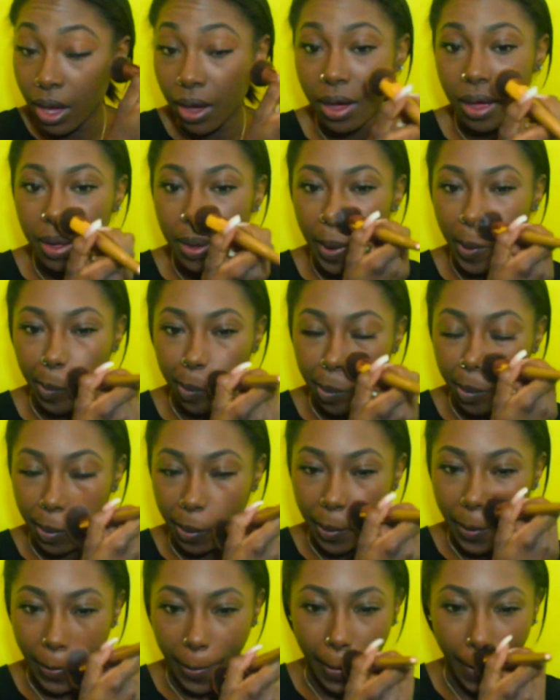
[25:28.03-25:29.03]

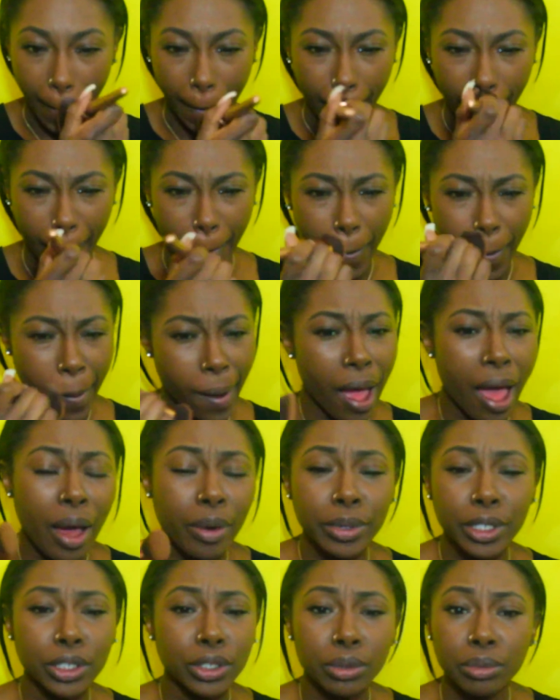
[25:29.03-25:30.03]

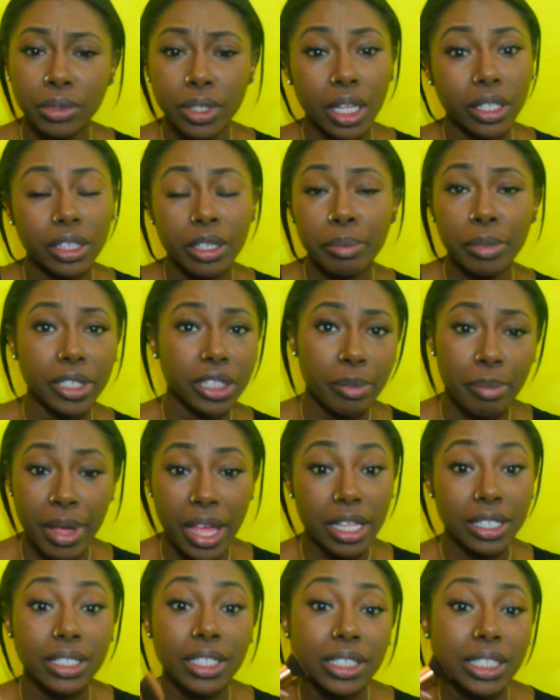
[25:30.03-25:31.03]
I wish you nothing but the
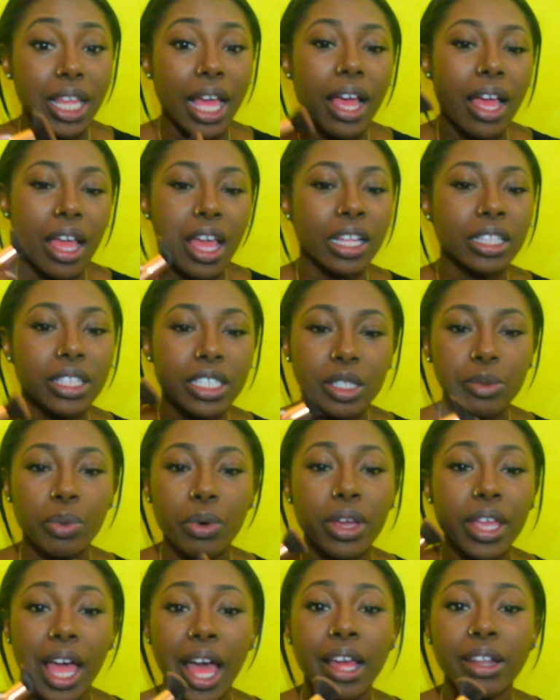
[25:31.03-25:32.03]
best, because at this
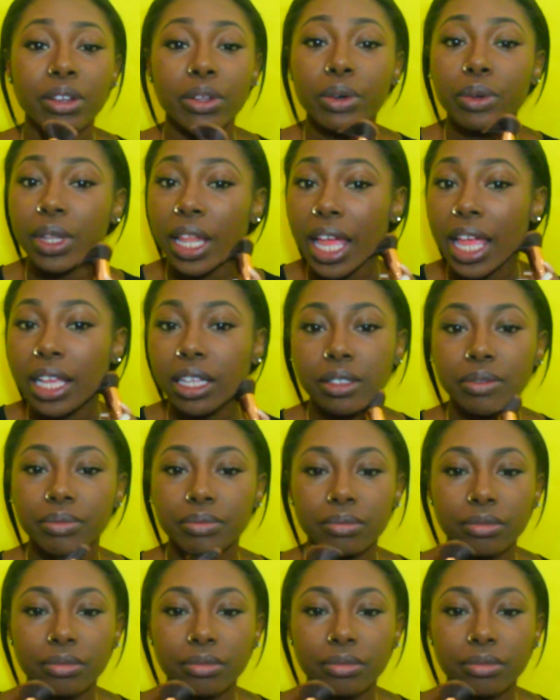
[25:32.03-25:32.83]
point I know, like,